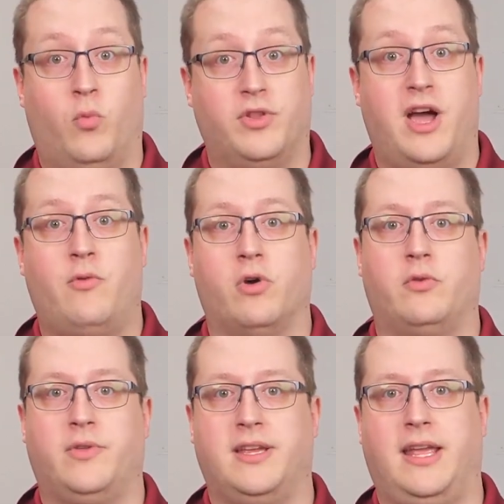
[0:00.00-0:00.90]
will not
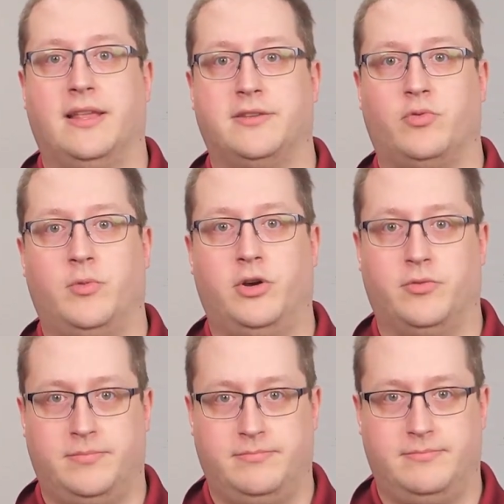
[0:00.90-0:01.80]
work with a keyless
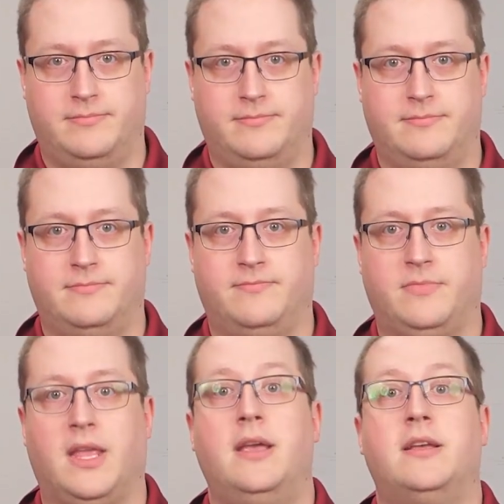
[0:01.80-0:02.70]
remote.
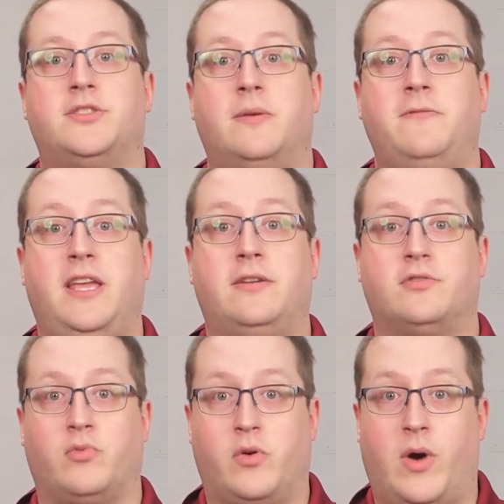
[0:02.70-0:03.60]
Some
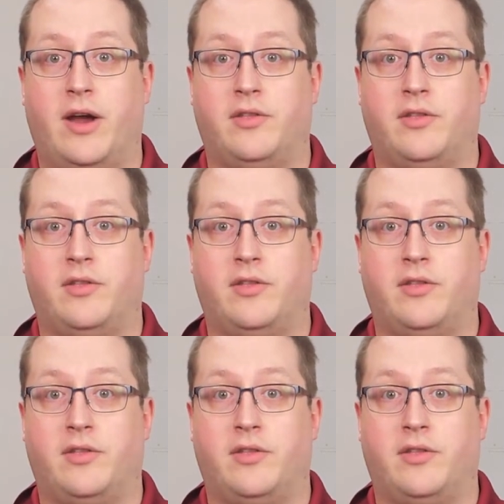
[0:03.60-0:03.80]
vehicles require